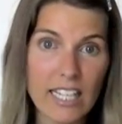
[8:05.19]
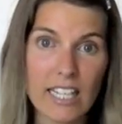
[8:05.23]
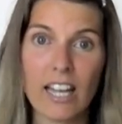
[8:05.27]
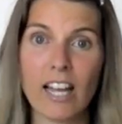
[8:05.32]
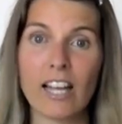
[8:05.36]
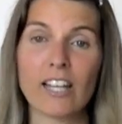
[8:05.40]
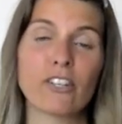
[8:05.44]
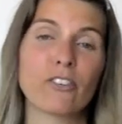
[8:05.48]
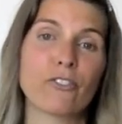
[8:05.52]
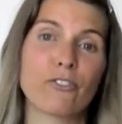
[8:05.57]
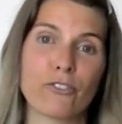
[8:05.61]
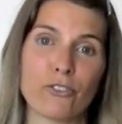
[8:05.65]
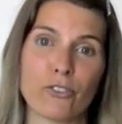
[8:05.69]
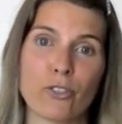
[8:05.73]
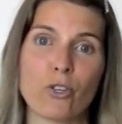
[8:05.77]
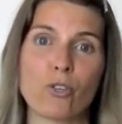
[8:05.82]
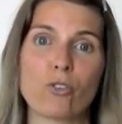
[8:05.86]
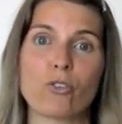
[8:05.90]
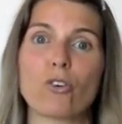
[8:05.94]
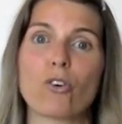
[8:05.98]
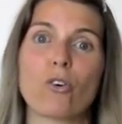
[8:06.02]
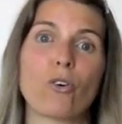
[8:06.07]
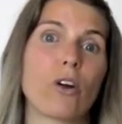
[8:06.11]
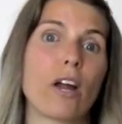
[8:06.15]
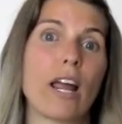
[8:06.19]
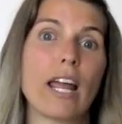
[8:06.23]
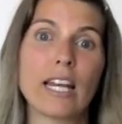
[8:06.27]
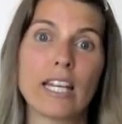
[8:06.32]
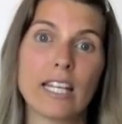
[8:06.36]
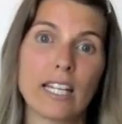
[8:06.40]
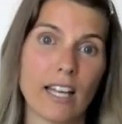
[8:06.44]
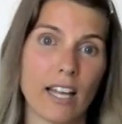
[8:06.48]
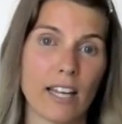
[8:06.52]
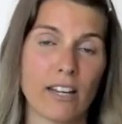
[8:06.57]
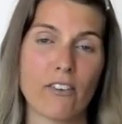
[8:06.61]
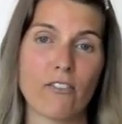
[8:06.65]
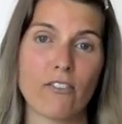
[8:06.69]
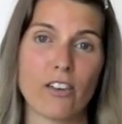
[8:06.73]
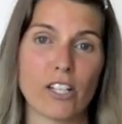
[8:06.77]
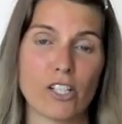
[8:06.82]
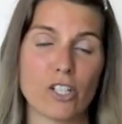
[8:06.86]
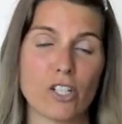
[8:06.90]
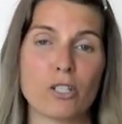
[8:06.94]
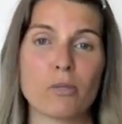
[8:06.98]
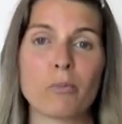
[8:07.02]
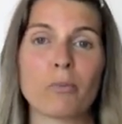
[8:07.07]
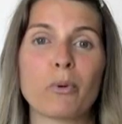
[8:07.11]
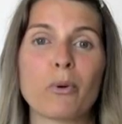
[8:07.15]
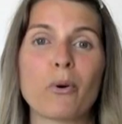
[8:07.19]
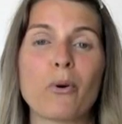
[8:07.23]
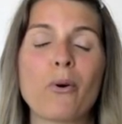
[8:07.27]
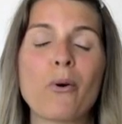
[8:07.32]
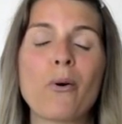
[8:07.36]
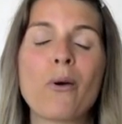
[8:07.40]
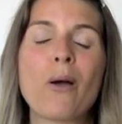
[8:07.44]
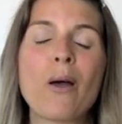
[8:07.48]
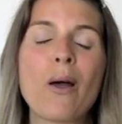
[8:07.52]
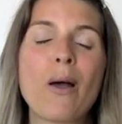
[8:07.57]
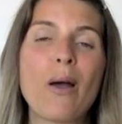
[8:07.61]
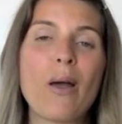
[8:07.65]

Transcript: kind of fruit or any kind of vegetable.